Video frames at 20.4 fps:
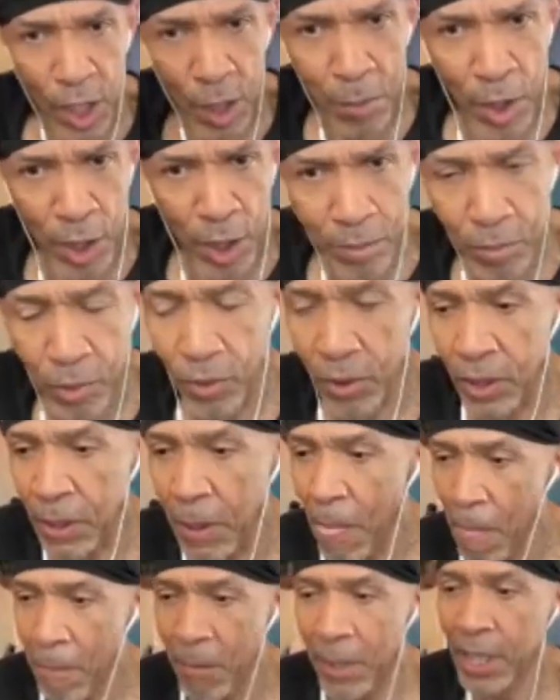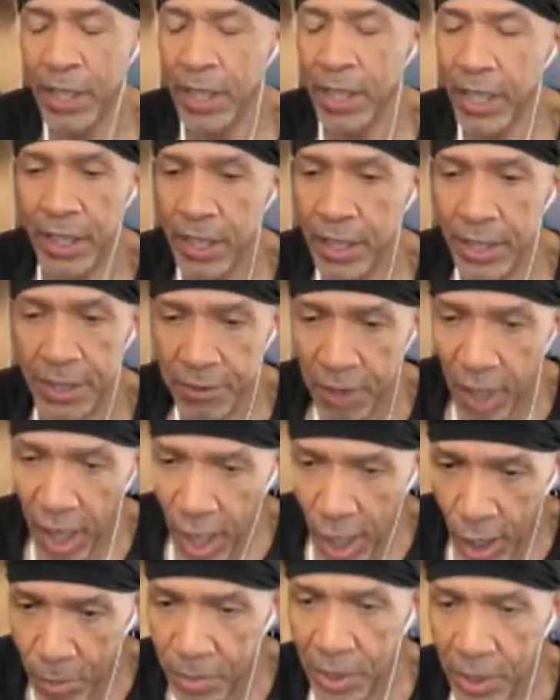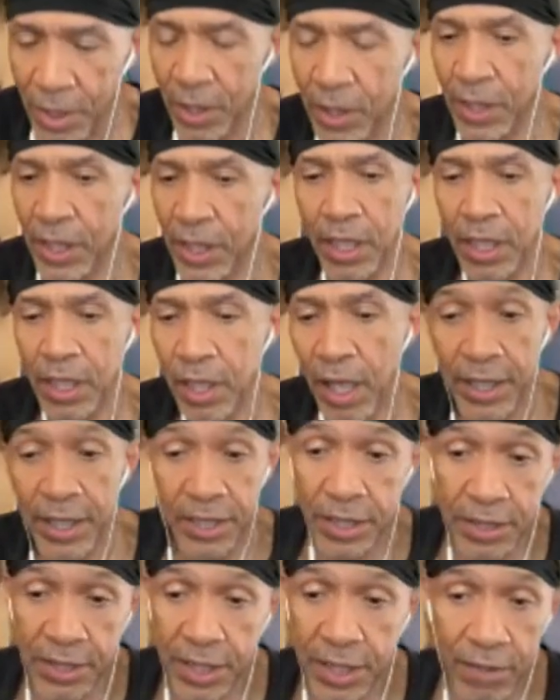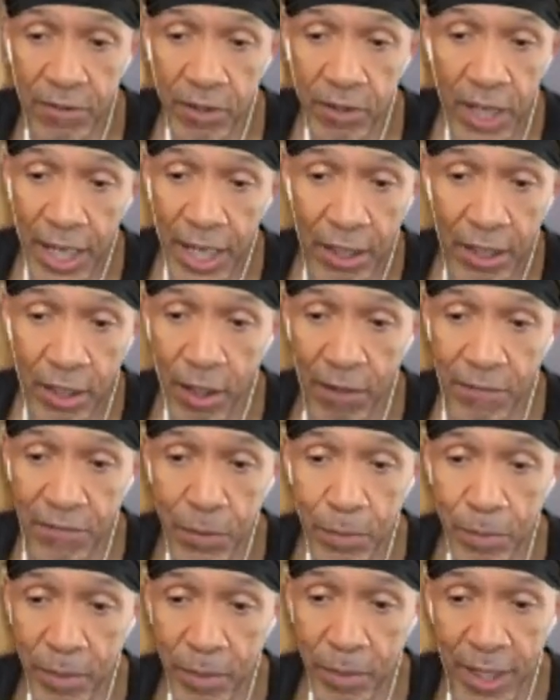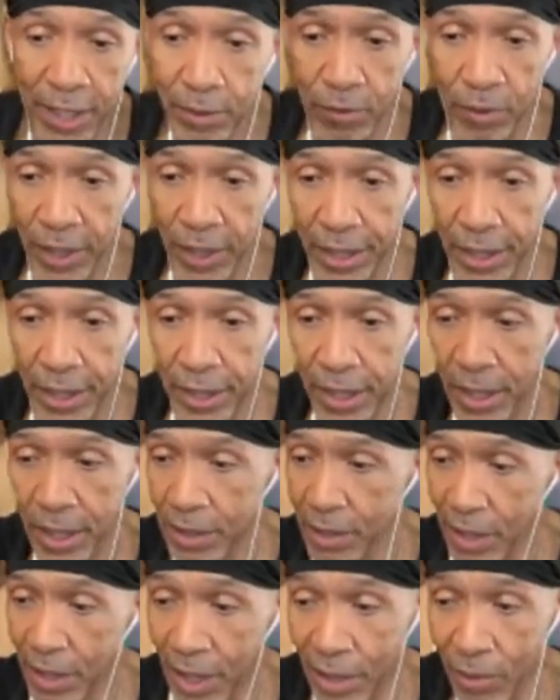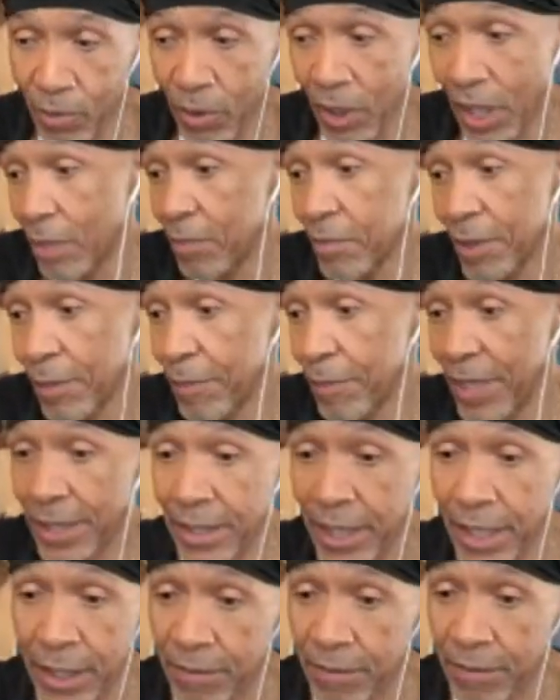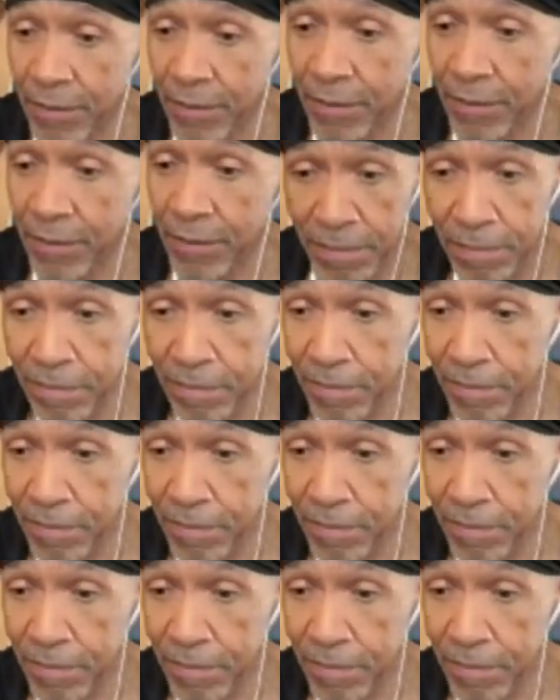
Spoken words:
I'm on board, and it stopped, and I just never got it off the bandwagon. I thought, well, I'm gonna make the heaviest